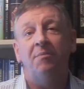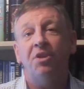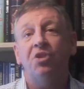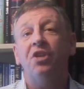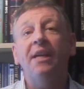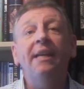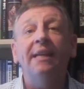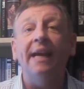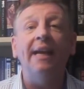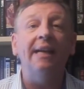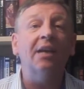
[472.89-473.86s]
machine
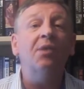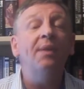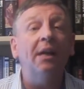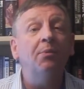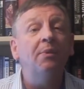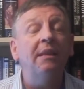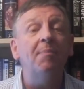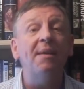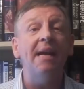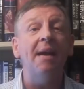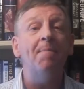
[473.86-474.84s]
again, like we had with the
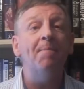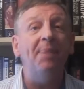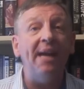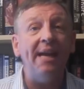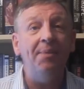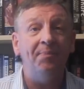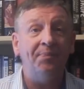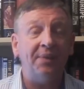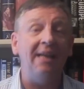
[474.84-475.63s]
BNP.